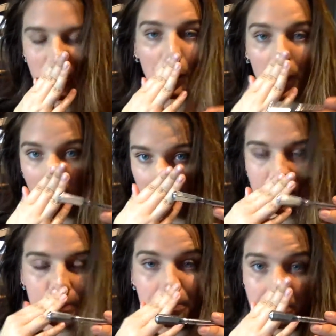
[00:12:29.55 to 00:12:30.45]
3.
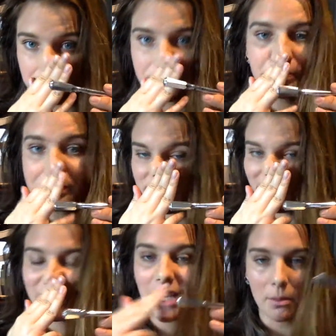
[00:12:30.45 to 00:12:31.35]

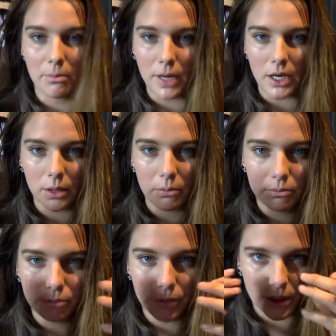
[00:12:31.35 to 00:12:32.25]
It's like a
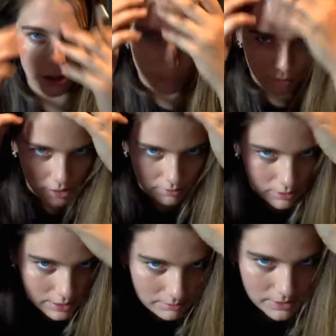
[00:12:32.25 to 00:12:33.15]
medium mid-tone brown.
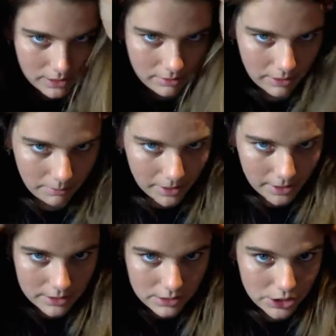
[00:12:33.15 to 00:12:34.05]
See, like
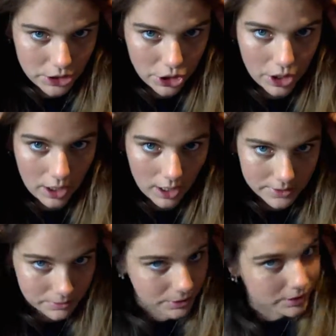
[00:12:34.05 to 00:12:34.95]
my dirty
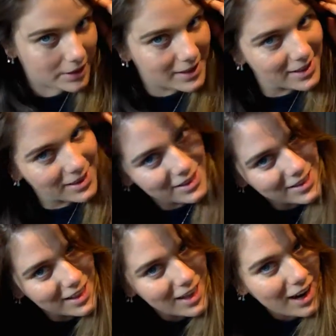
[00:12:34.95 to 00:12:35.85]
ass roots
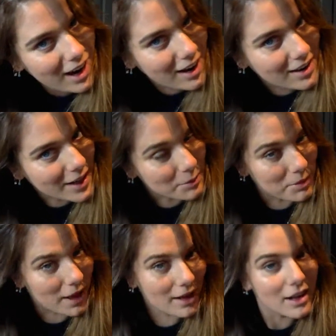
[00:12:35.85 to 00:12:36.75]
are like a
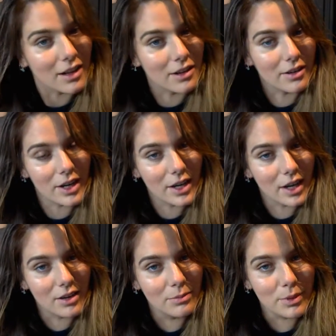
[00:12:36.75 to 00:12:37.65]
black color right
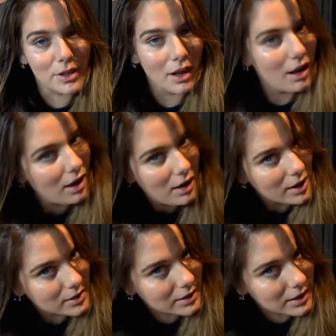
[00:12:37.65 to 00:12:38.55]
now, but
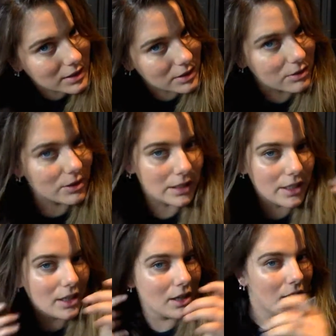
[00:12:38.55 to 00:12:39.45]
that's only because they're
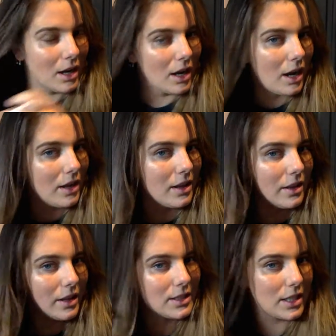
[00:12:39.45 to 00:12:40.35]
oily. And then
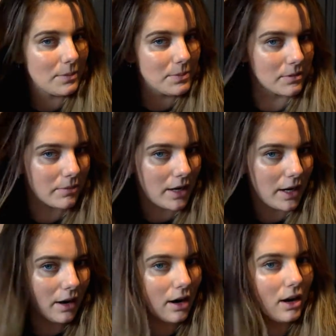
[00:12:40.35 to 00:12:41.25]
the tips of my
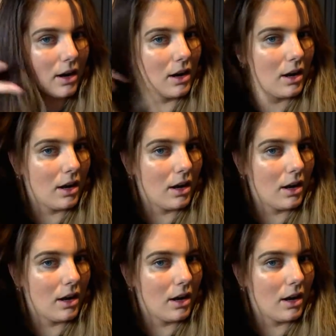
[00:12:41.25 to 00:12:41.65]
hair